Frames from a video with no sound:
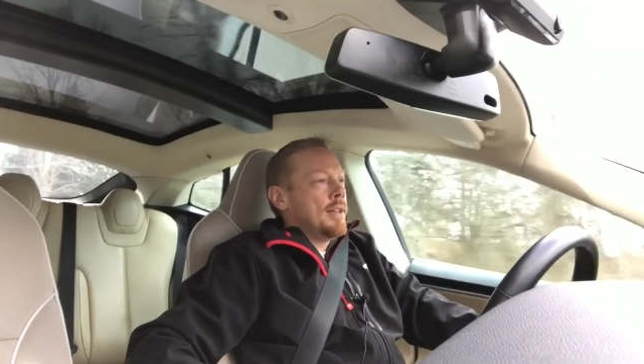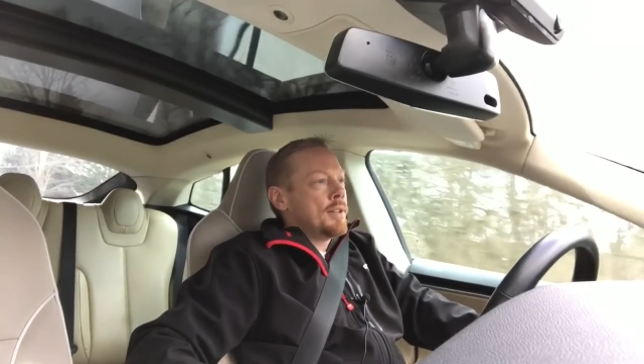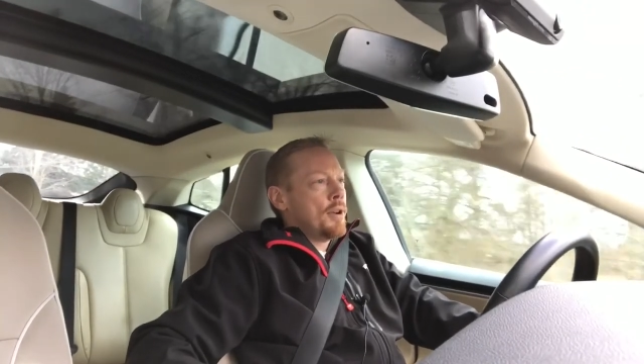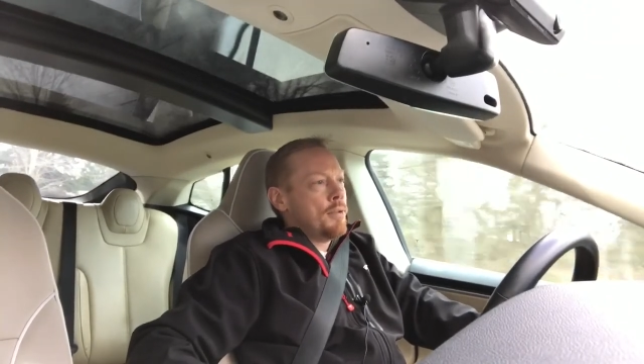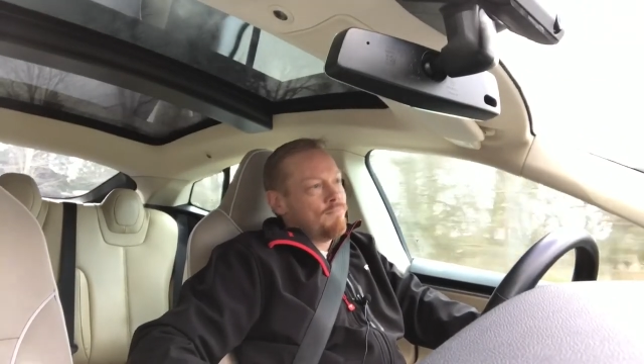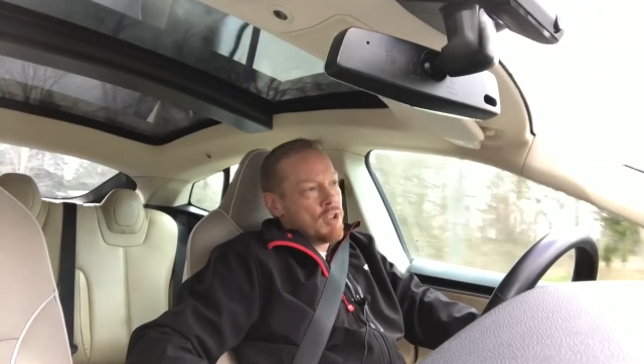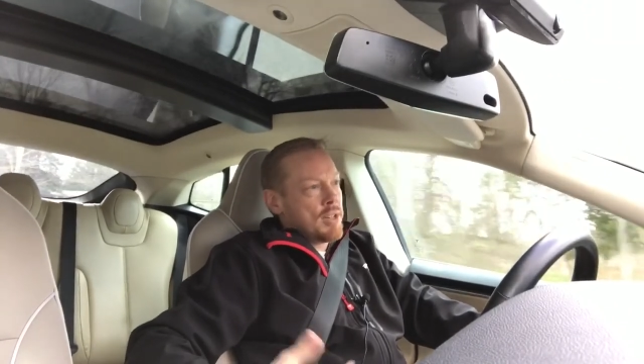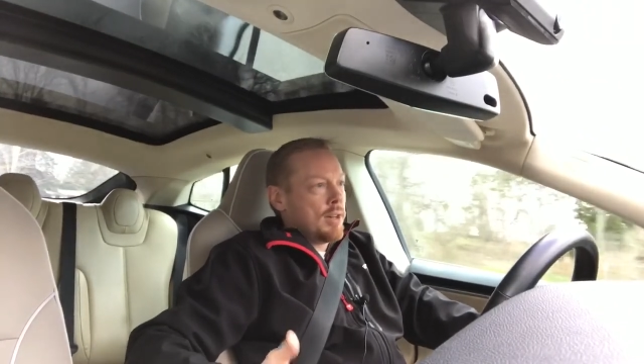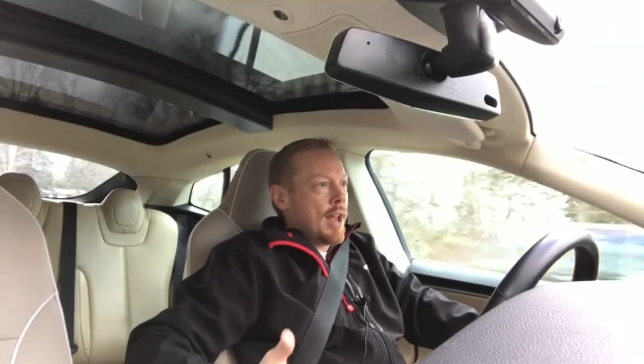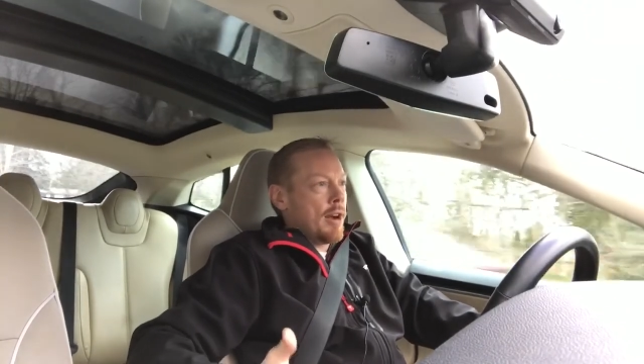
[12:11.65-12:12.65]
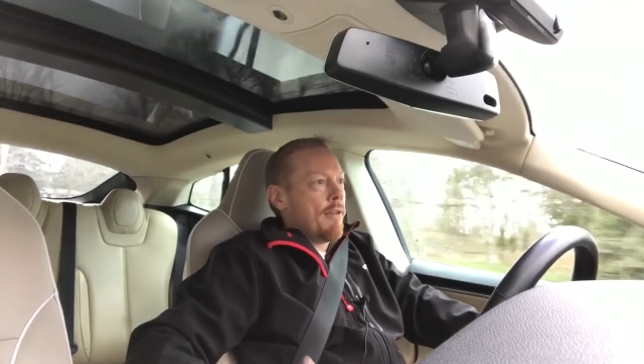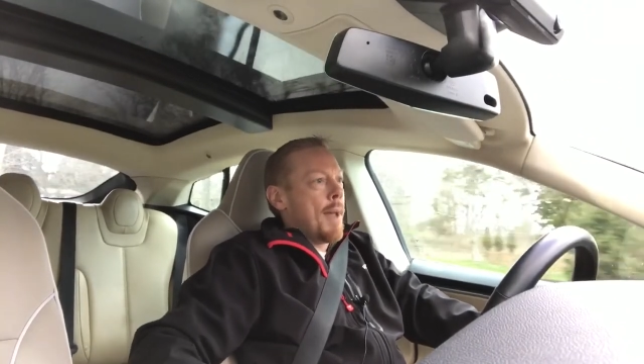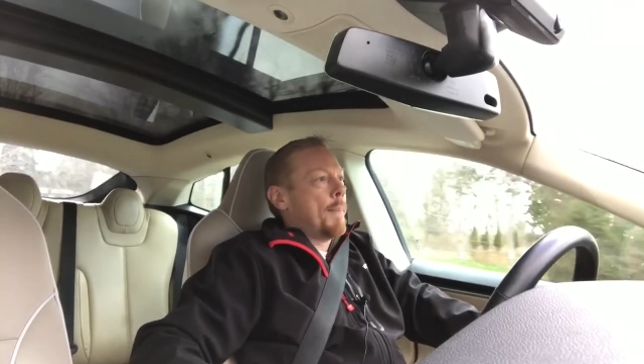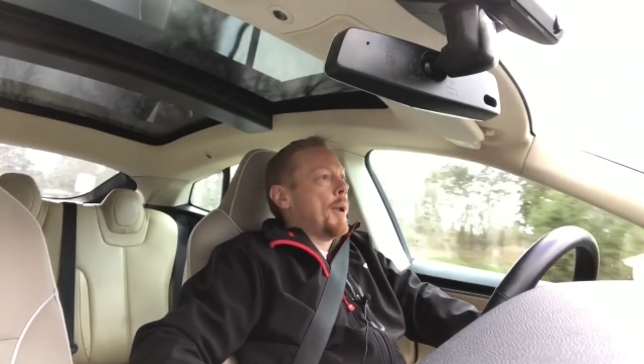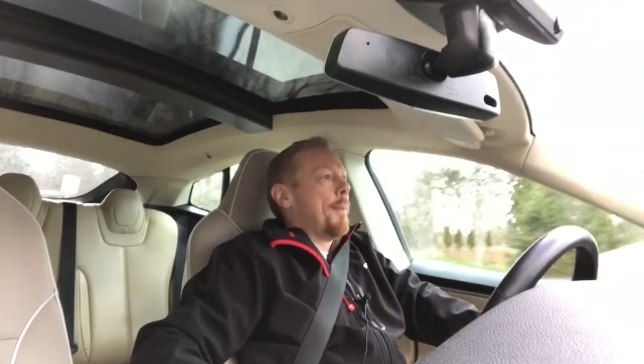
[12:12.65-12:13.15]
So just to kind of
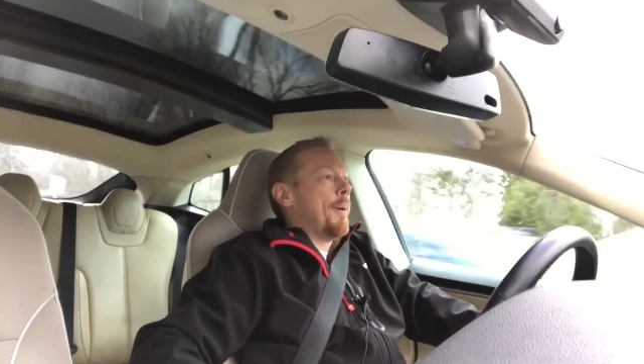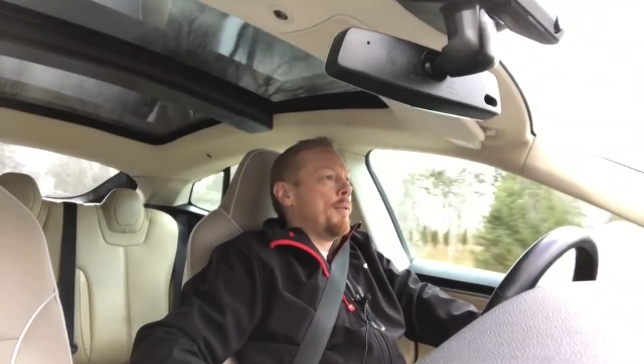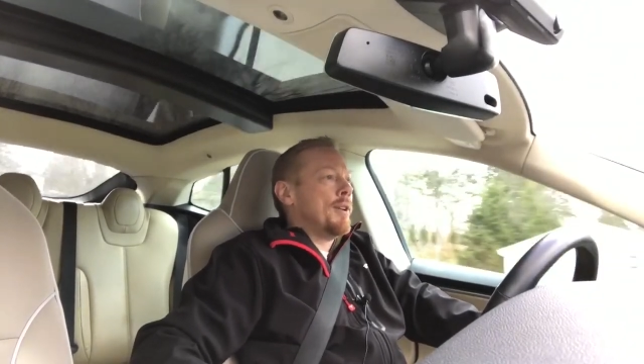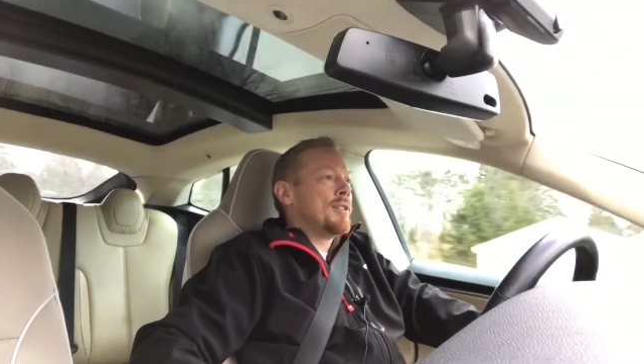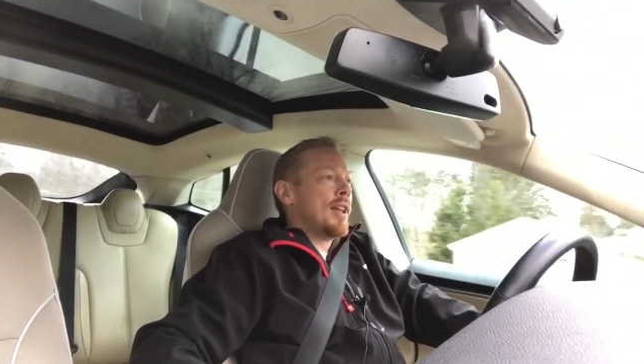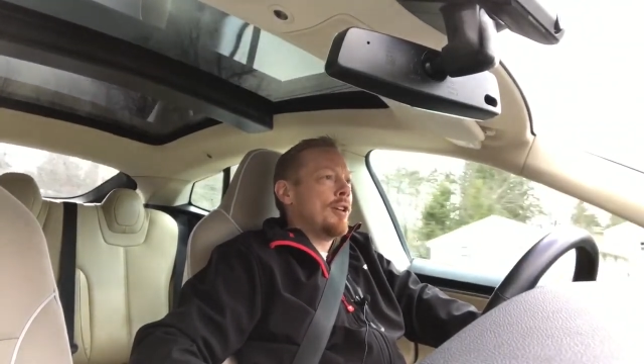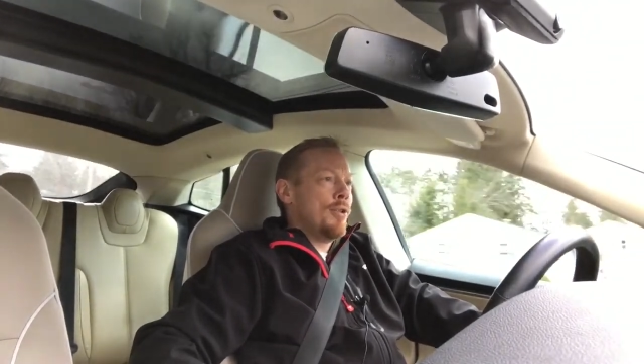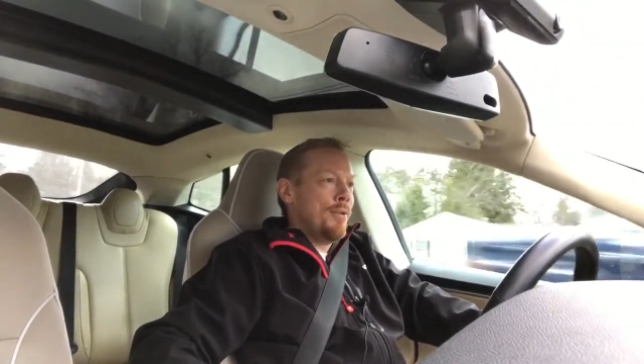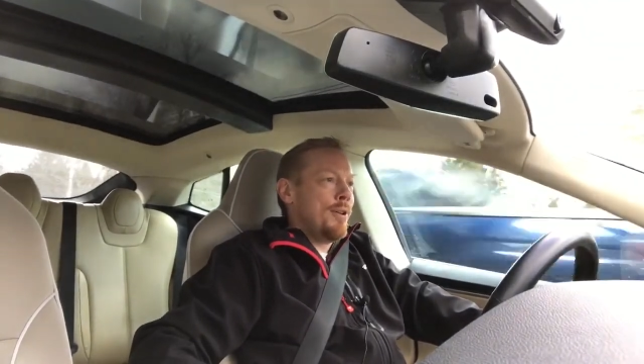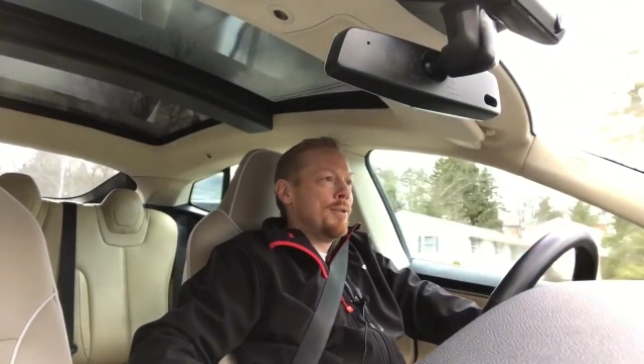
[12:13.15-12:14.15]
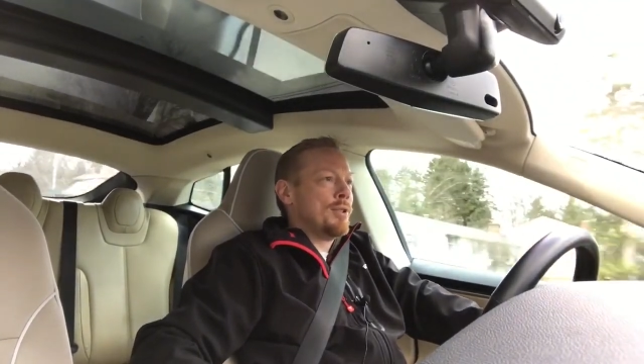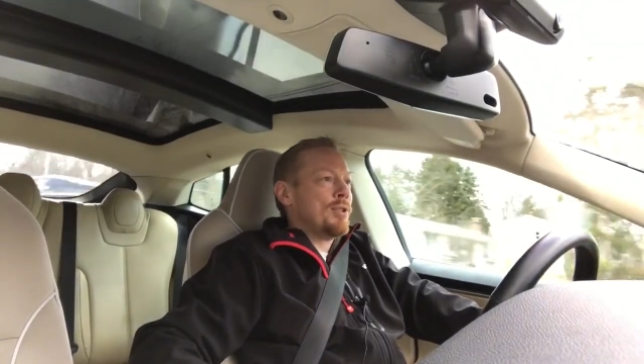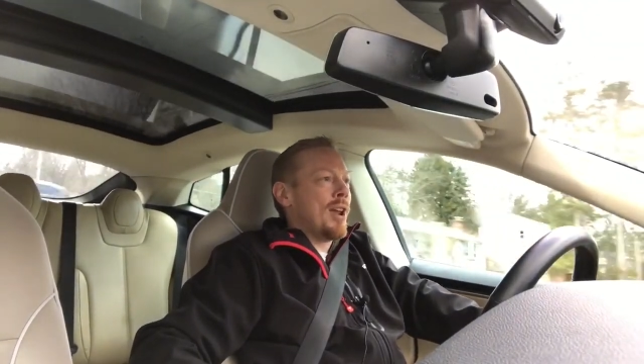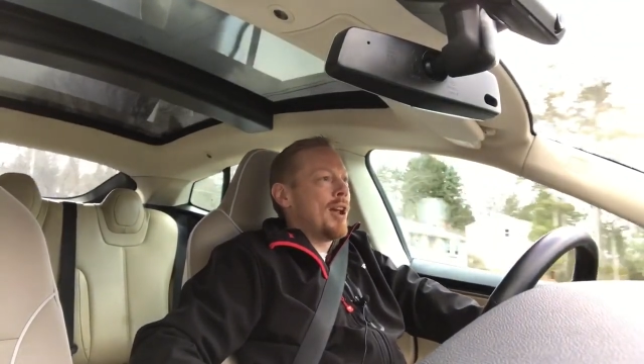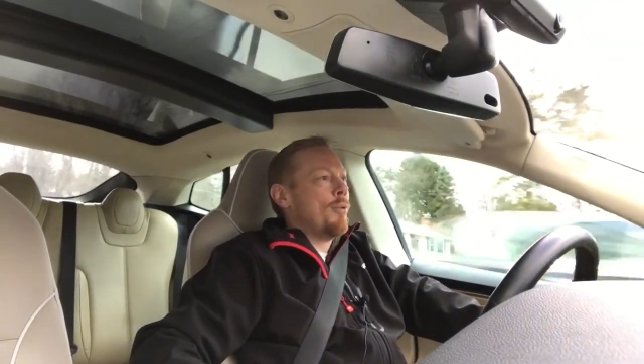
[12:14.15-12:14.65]
wrap it up, I want to say kudos to
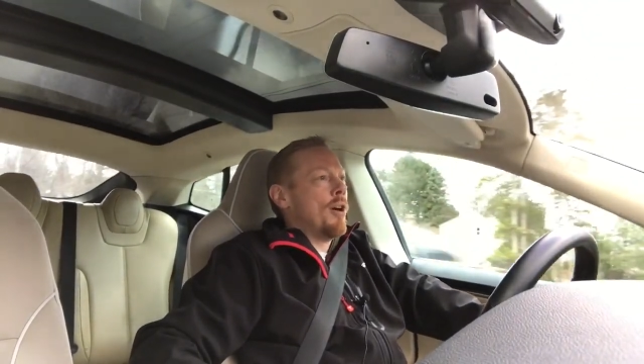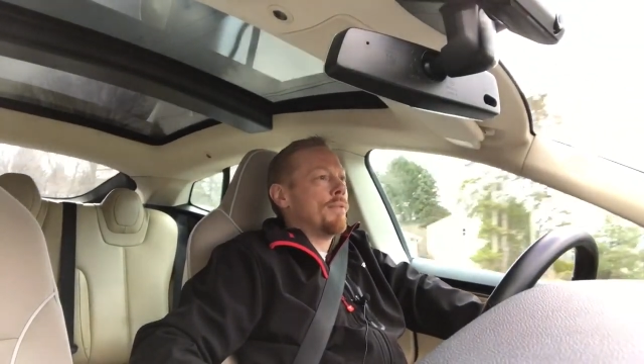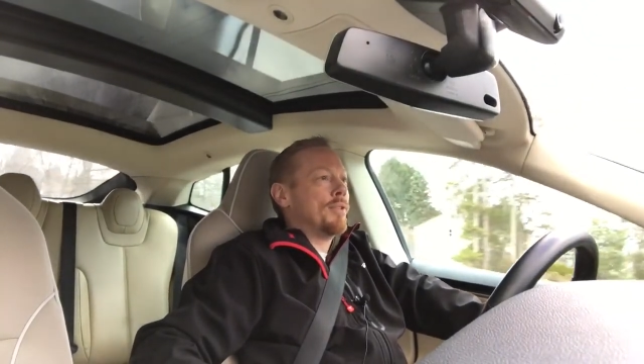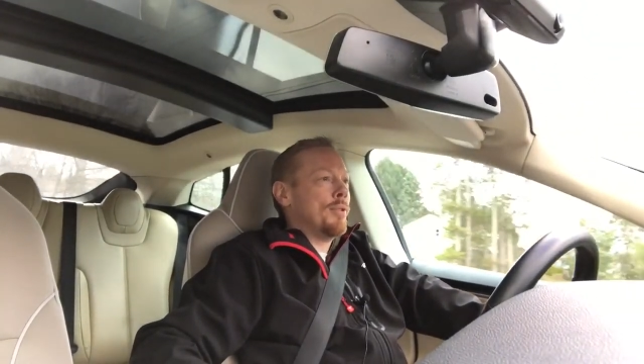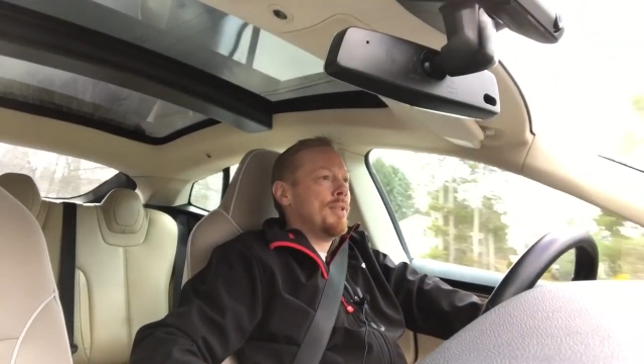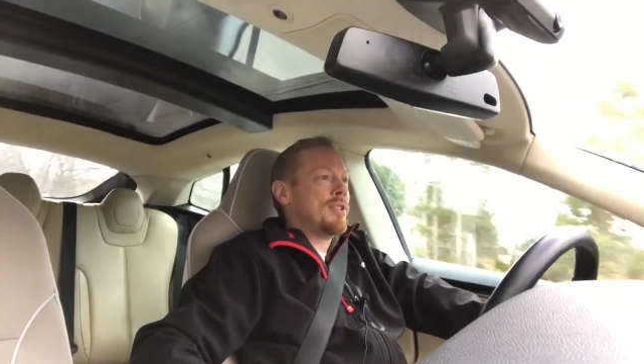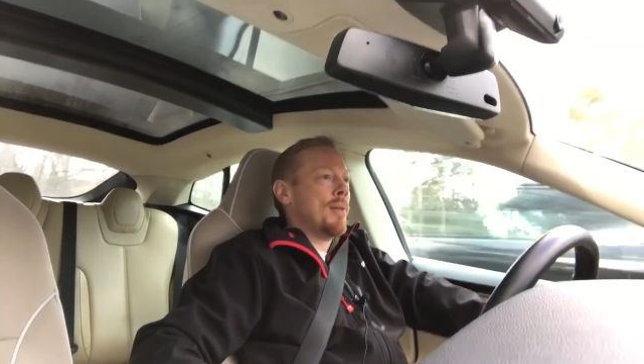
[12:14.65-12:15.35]
Jaguar for doing